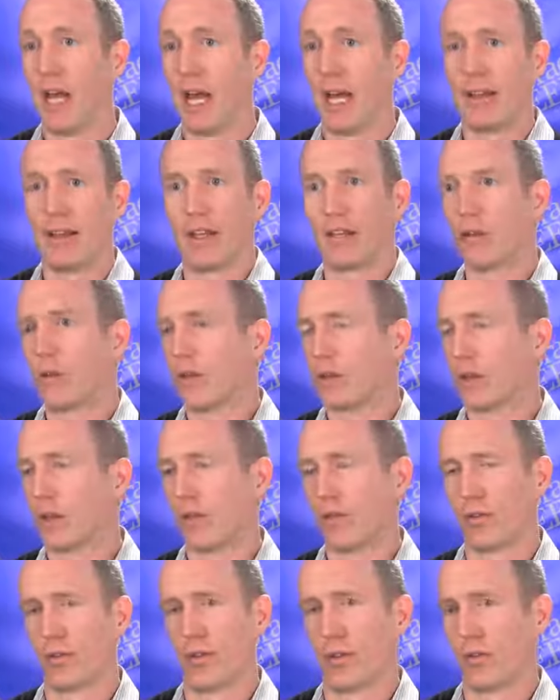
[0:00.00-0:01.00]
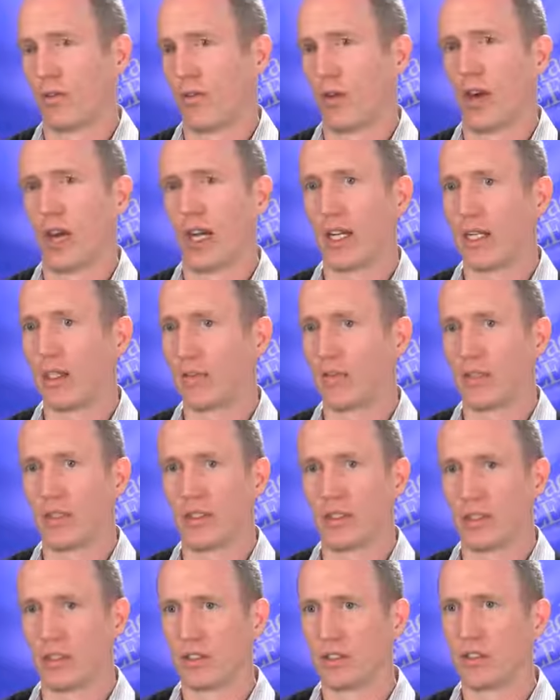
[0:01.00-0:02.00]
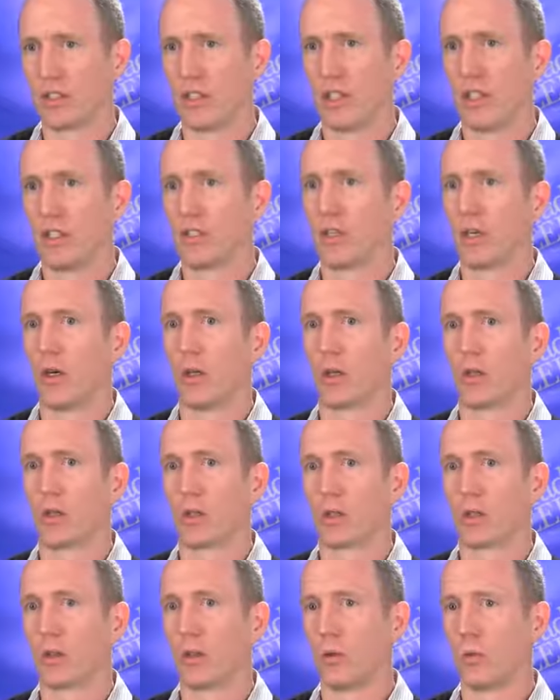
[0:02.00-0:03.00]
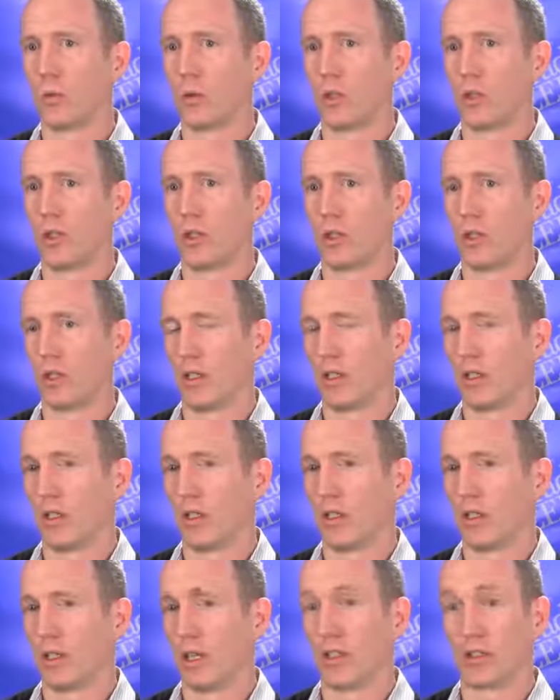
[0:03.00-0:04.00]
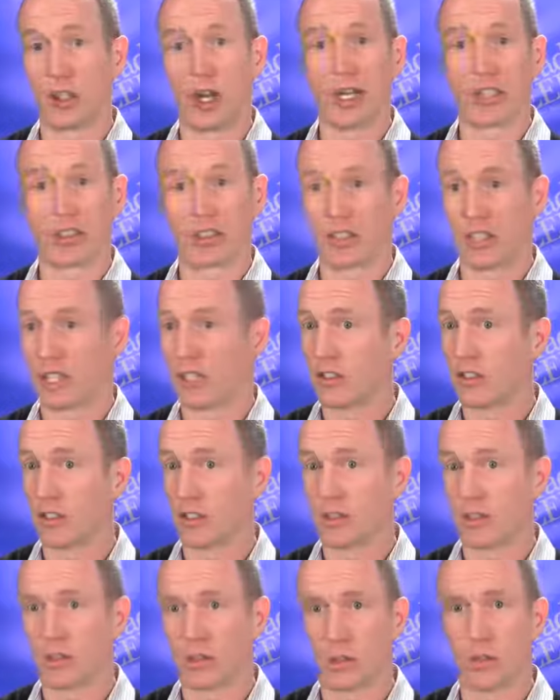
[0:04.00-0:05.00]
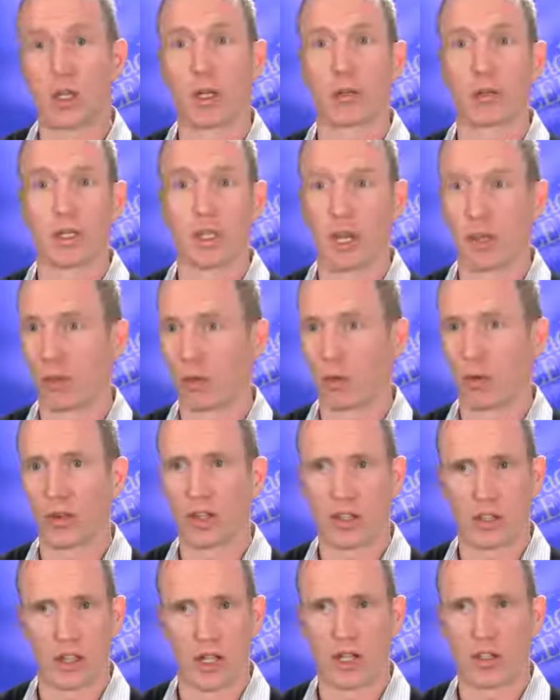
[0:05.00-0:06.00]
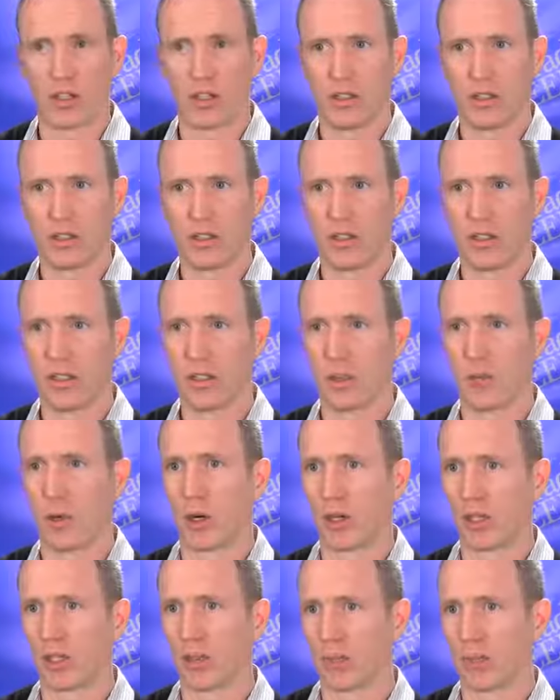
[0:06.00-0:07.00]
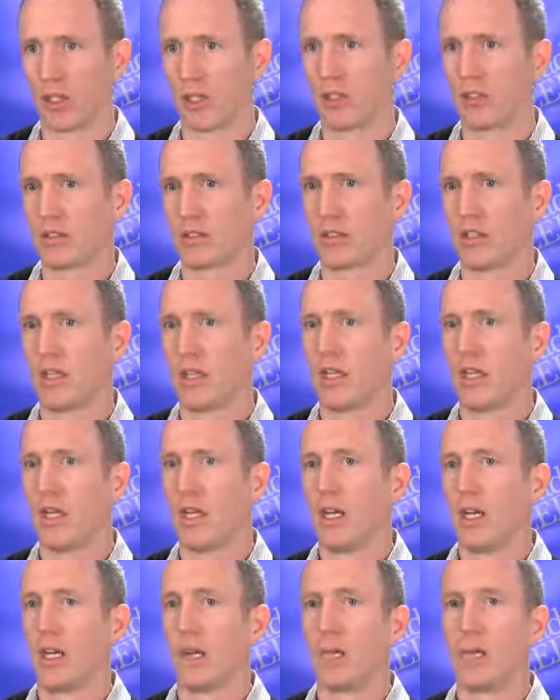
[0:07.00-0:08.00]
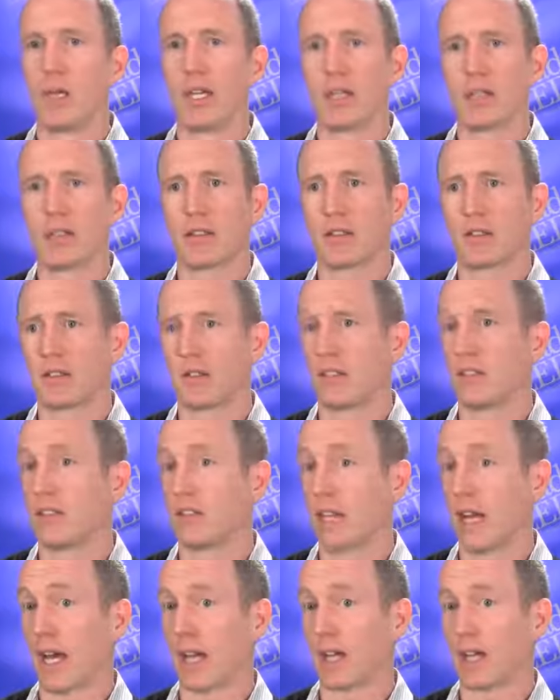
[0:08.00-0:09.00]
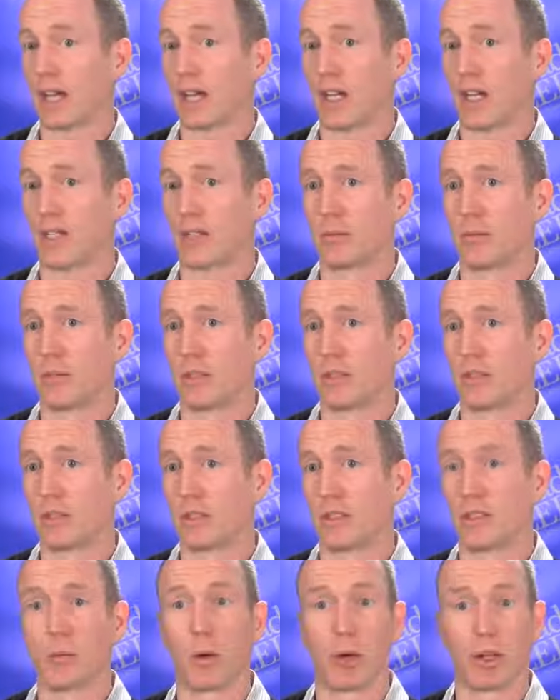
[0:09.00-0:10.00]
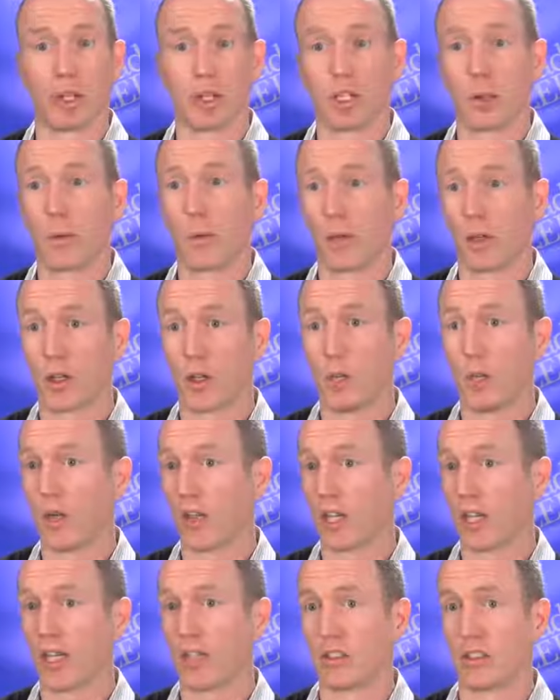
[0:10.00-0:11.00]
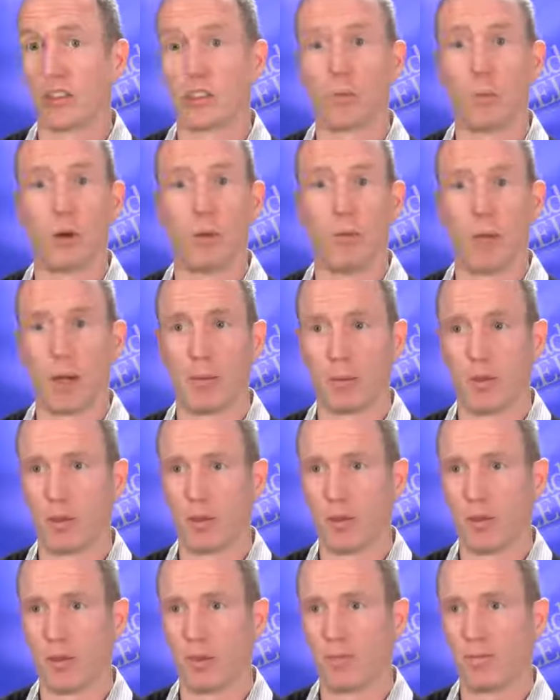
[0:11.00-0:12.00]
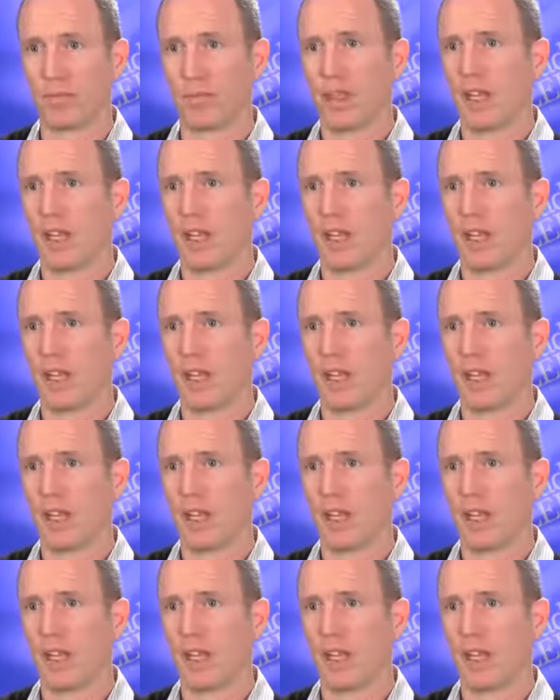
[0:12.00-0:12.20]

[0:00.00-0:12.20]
And they do so for a variety of reasons. So humor attracts attention, so it helps cut through the clutter in the marketplace. It makes these advertisements, these marketing communications more memorable.